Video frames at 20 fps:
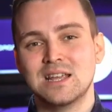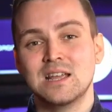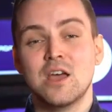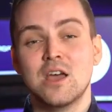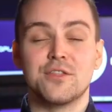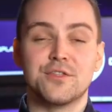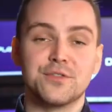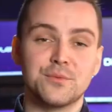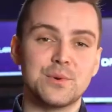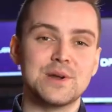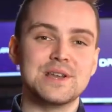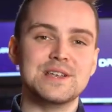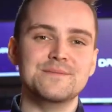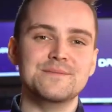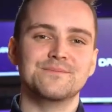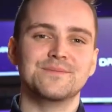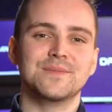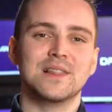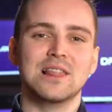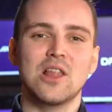3,
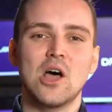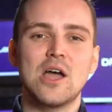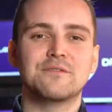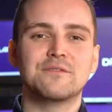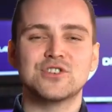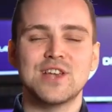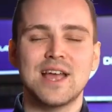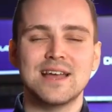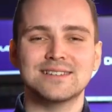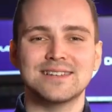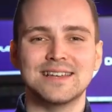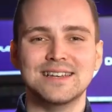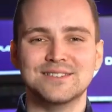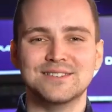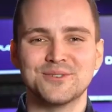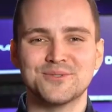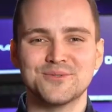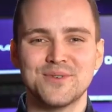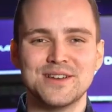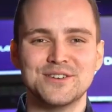live chat
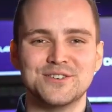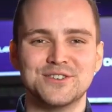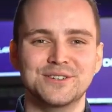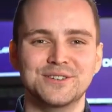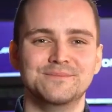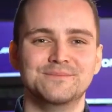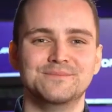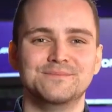integration.